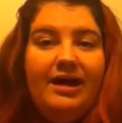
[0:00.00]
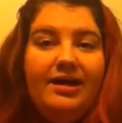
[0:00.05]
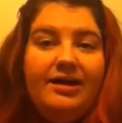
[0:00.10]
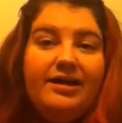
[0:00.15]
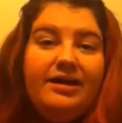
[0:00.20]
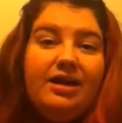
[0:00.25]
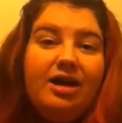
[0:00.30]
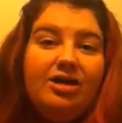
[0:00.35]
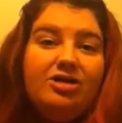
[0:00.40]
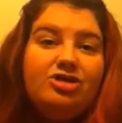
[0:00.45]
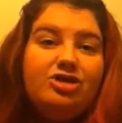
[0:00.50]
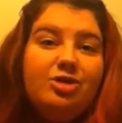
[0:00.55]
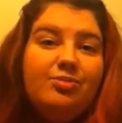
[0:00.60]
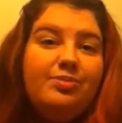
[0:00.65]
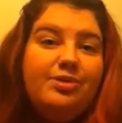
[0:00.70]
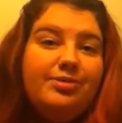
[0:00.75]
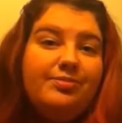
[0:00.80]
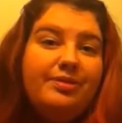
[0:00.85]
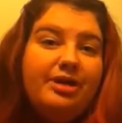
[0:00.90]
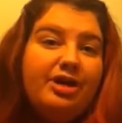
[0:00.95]
And he also
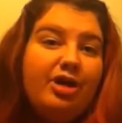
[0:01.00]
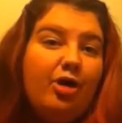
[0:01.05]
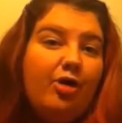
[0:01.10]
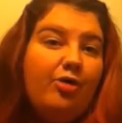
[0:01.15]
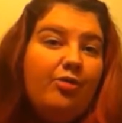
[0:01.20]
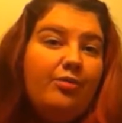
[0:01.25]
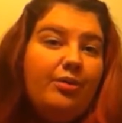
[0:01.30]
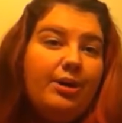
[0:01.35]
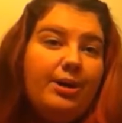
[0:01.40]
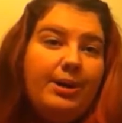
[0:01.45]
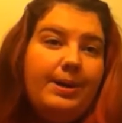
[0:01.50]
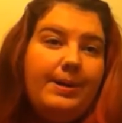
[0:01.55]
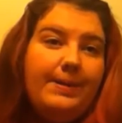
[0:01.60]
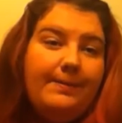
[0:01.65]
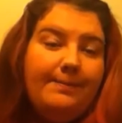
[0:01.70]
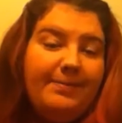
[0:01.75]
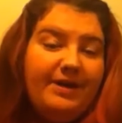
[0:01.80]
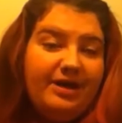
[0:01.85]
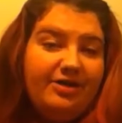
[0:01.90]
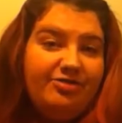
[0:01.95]
put me on
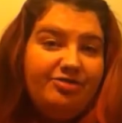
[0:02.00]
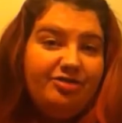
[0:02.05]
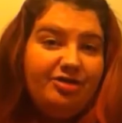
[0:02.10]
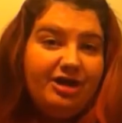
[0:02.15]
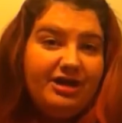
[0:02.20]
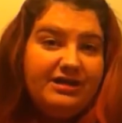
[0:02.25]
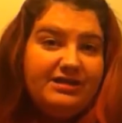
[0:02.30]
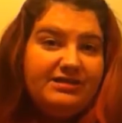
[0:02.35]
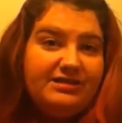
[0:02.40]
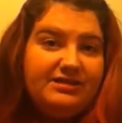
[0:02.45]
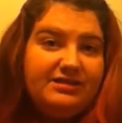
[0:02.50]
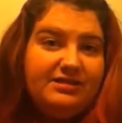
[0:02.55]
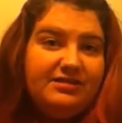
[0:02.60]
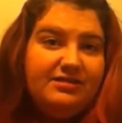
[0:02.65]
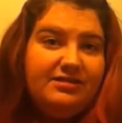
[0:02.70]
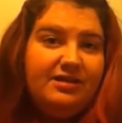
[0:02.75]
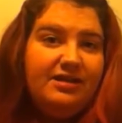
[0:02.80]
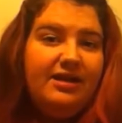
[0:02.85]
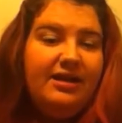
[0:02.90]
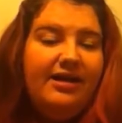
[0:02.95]
bed rest
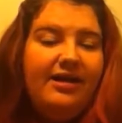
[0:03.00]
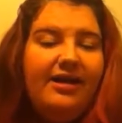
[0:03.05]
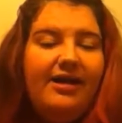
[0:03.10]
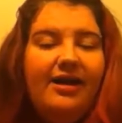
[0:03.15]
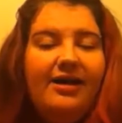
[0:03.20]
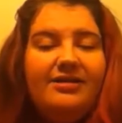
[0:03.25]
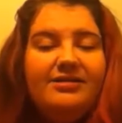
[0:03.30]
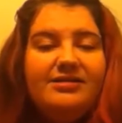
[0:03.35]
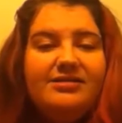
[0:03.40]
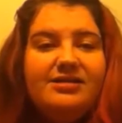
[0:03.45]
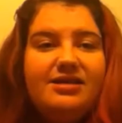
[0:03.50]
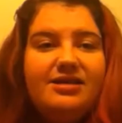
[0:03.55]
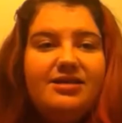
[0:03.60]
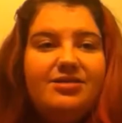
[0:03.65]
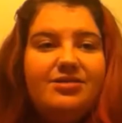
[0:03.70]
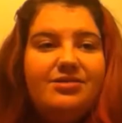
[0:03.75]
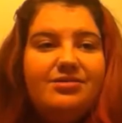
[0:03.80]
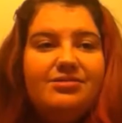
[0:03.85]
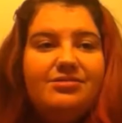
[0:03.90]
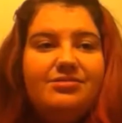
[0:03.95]

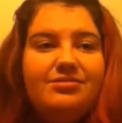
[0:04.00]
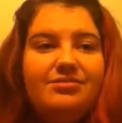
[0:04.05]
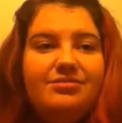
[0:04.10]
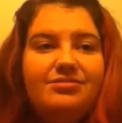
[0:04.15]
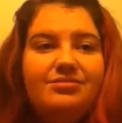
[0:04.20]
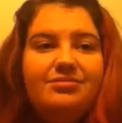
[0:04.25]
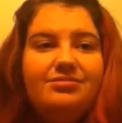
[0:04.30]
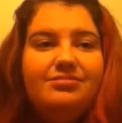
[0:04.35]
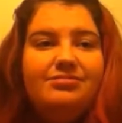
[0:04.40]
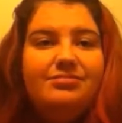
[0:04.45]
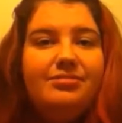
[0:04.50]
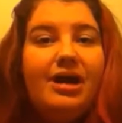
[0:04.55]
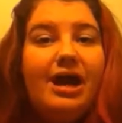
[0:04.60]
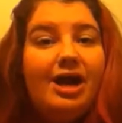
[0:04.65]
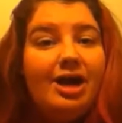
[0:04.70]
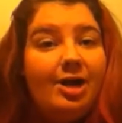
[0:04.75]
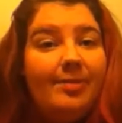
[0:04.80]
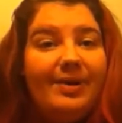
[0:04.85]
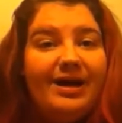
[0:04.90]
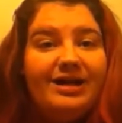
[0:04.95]
until
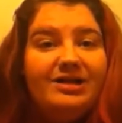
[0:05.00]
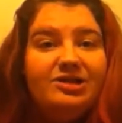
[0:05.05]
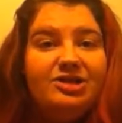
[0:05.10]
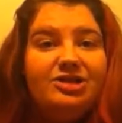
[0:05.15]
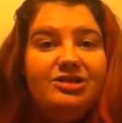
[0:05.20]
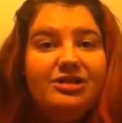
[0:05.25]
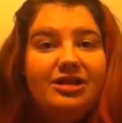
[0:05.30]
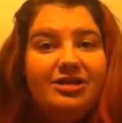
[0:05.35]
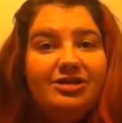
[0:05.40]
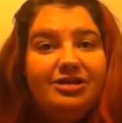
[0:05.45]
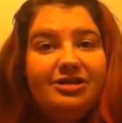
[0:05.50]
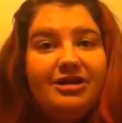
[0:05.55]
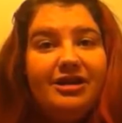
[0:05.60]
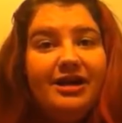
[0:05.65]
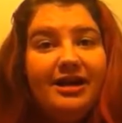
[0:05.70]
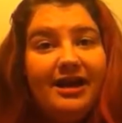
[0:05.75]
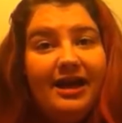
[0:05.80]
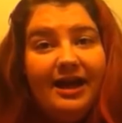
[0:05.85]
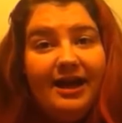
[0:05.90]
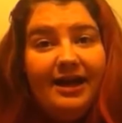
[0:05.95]
I go back into the doctor.
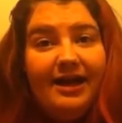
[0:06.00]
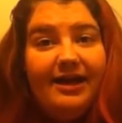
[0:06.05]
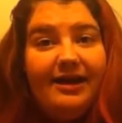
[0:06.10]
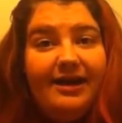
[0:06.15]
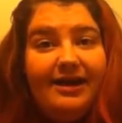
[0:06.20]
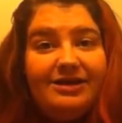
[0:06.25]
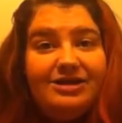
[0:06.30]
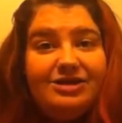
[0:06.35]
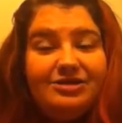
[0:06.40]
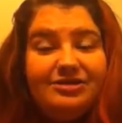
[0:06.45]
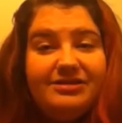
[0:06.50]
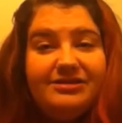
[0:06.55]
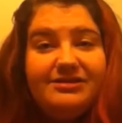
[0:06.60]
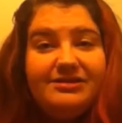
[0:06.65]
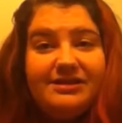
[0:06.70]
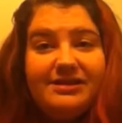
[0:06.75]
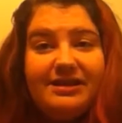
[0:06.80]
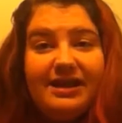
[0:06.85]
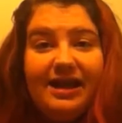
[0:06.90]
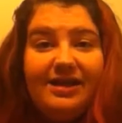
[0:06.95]
And as you can
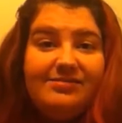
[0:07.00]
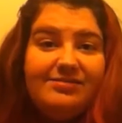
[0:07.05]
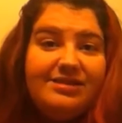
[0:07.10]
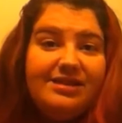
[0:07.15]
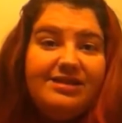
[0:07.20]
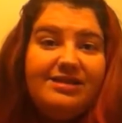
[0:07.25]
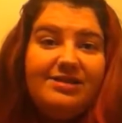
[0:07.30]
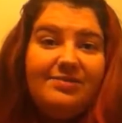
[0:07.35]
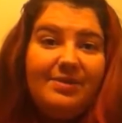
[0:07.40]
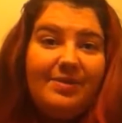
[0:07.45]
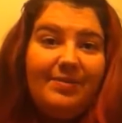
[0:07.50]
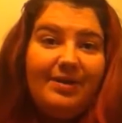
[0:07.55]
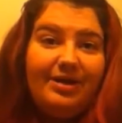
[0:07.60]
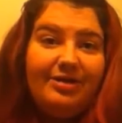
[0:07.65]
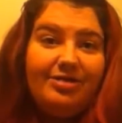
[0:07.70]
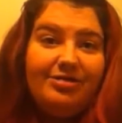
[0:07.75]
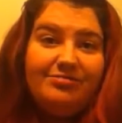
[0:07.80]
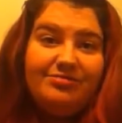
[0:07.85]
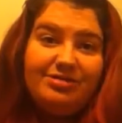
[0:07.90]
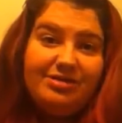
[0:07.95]
see, I'm standing in my
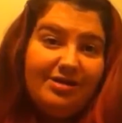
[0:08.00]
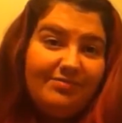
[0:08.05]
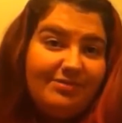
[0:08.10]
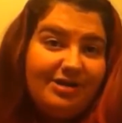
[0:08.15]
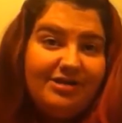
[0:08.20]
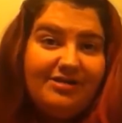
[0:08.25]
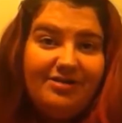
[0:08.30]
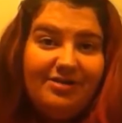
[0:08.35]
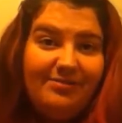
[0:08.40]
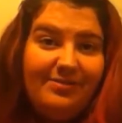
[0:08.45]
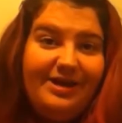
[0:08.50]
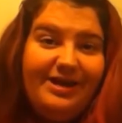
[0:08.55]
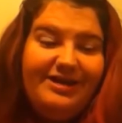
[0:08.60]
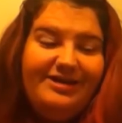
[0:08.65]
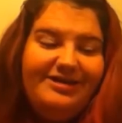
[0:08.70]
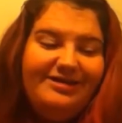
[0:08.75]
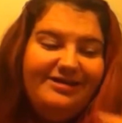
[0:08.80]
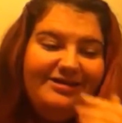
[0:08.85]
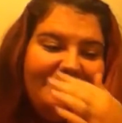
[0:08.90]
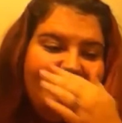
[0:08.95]
bathroom, so I'm not in the
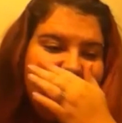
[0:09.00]
bed.